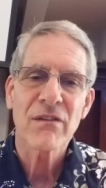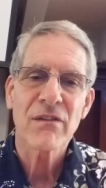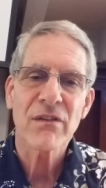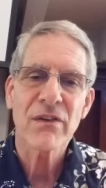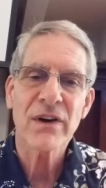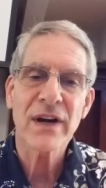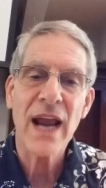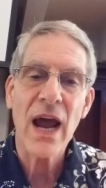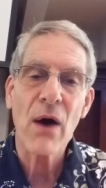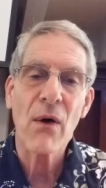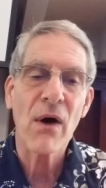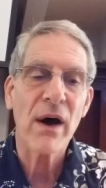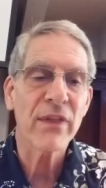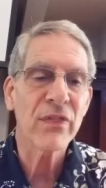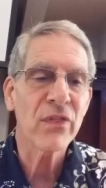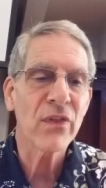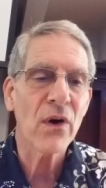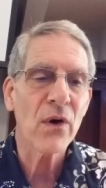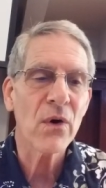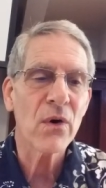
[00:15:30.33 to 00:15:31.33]
For now
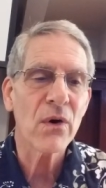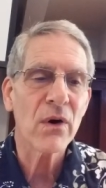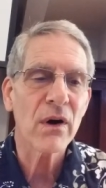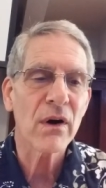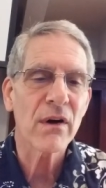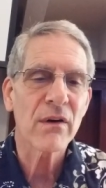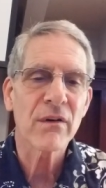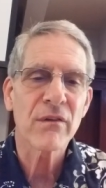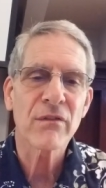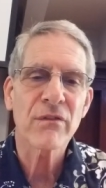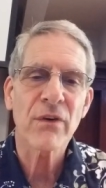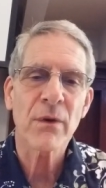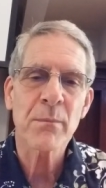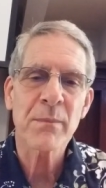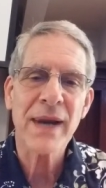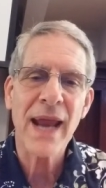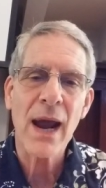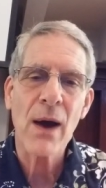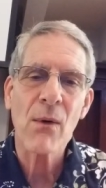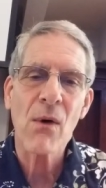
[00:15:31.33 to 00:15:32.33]
on, though,
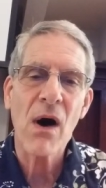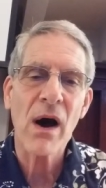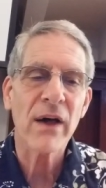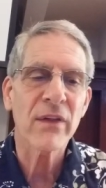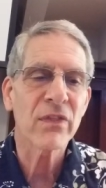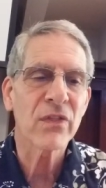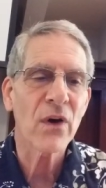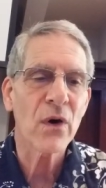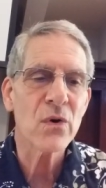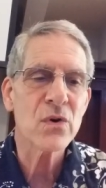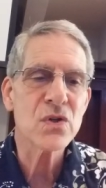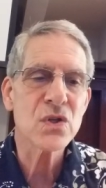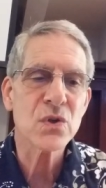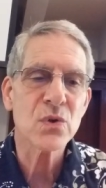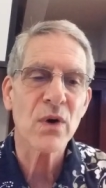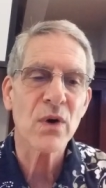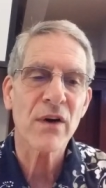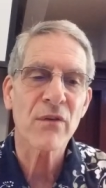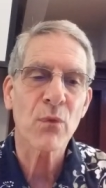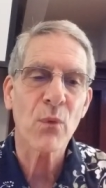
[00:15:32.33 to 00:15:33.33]
from now on, those
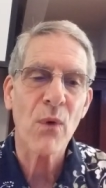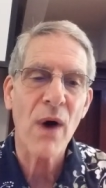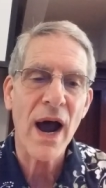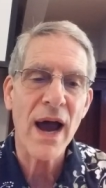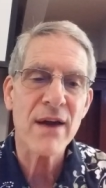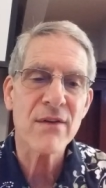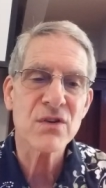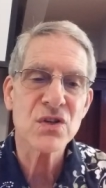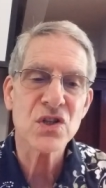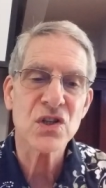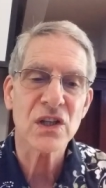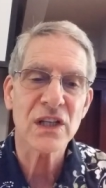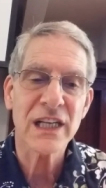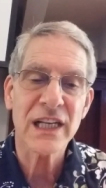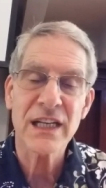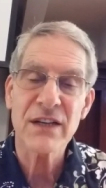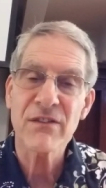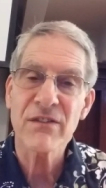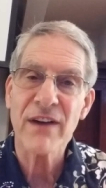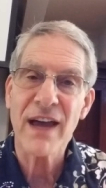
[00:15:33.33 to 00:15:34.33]
who have wives should
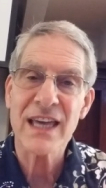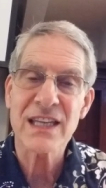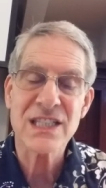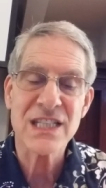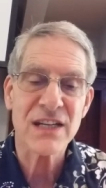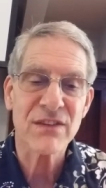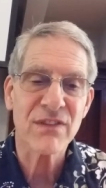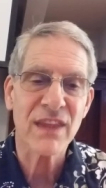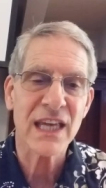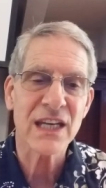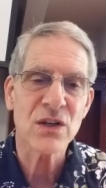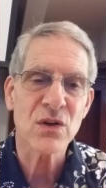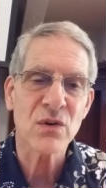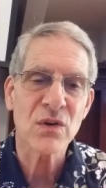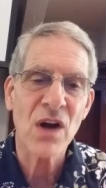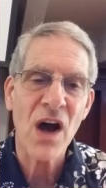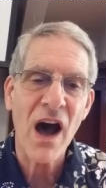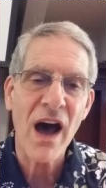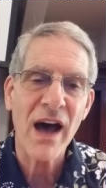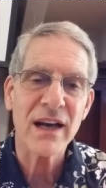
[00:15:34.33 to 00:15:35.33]
live as if they do
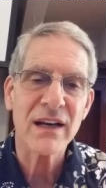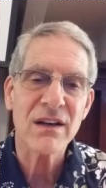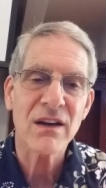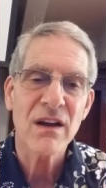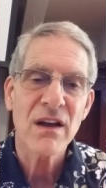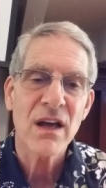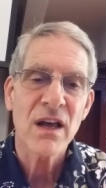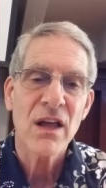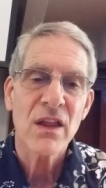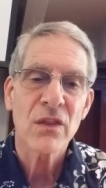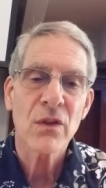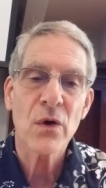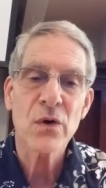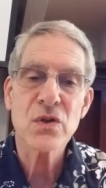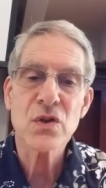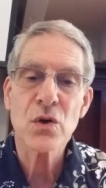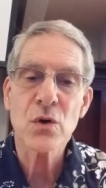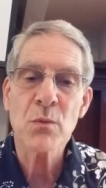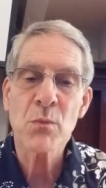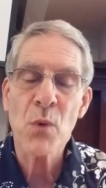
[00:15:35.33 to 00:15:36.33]
not
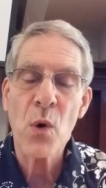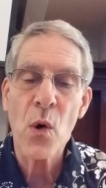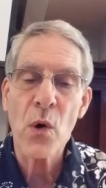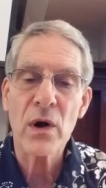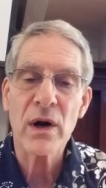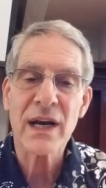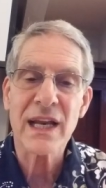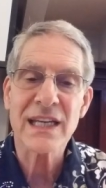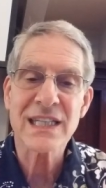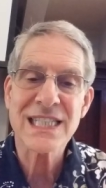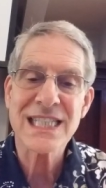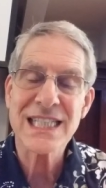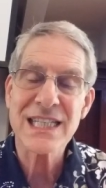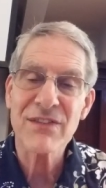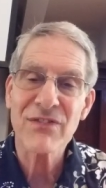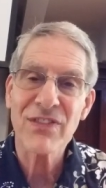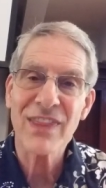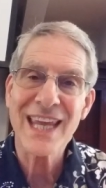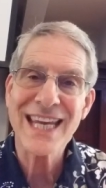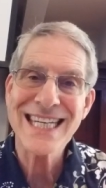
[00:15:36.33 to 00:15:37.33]
those who mourn as
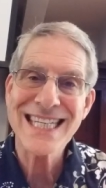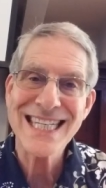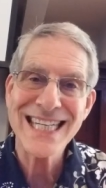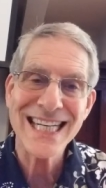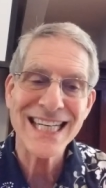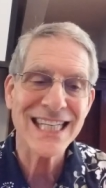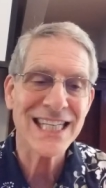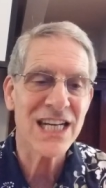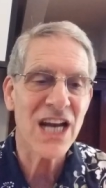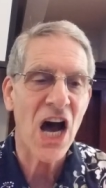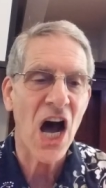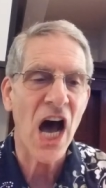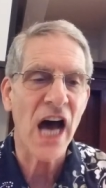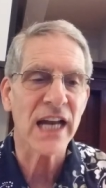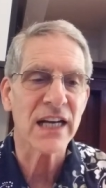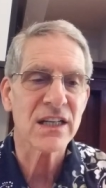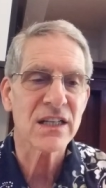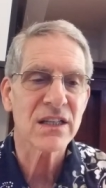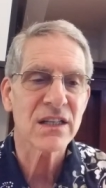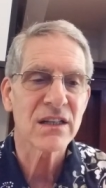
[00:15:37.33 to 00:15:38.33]
if they did
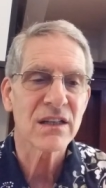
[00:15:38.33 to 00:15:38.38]
not,